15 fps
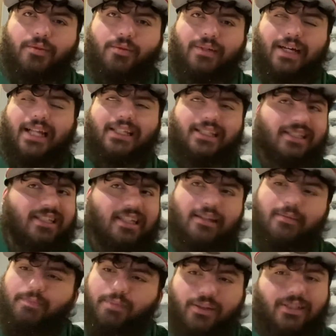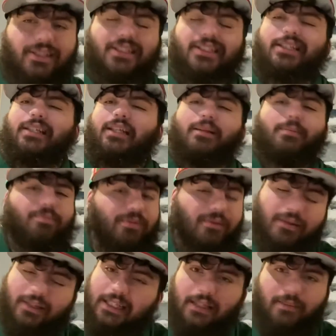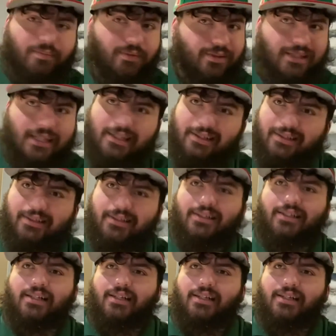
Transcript: You gotta just pushing, keep per- keep progressing,